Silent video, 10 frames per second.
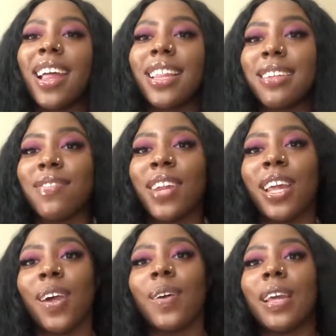this
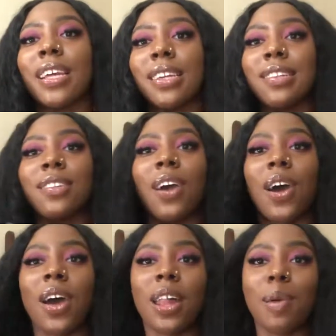video is
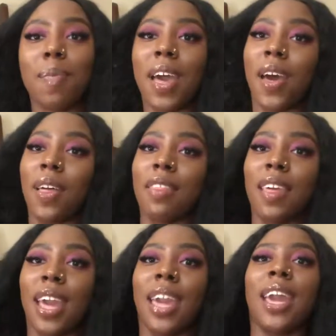all about
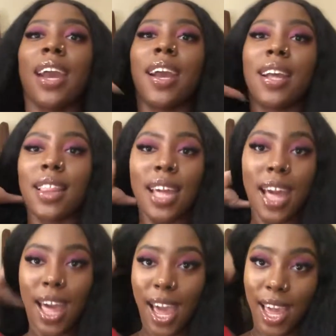the hair that
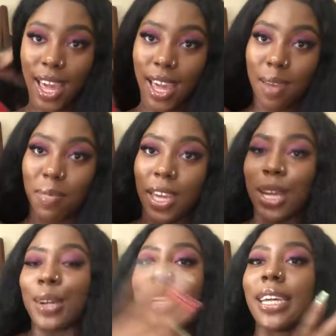I am
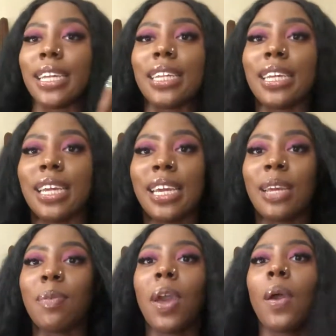
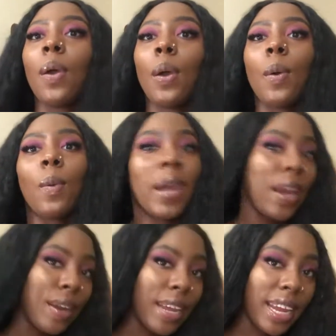currently
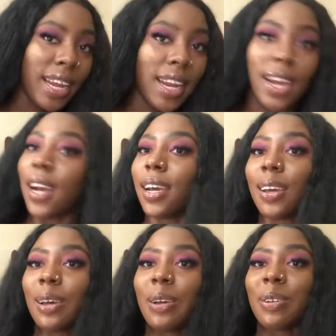wearing.
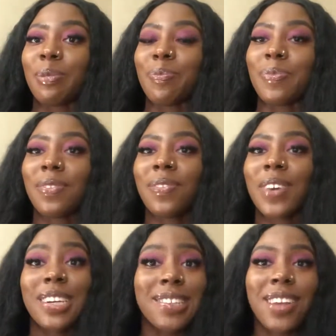
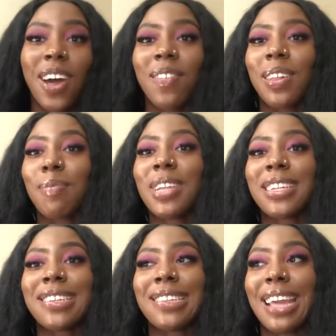First off, let me
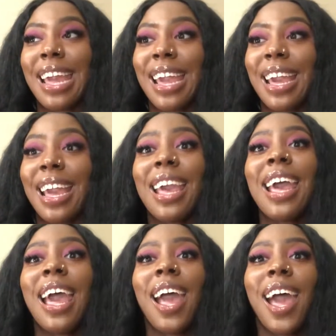just say
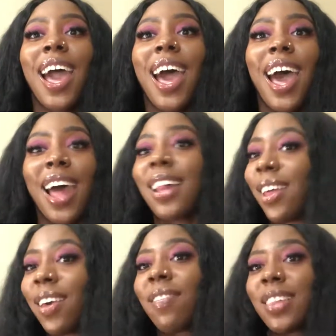I
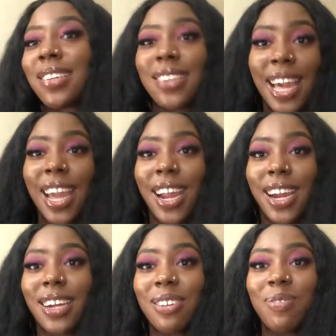love this
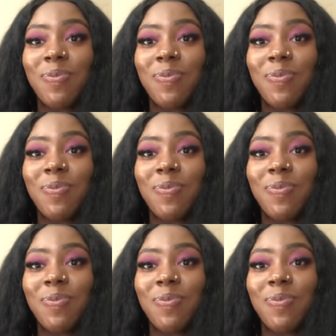hair,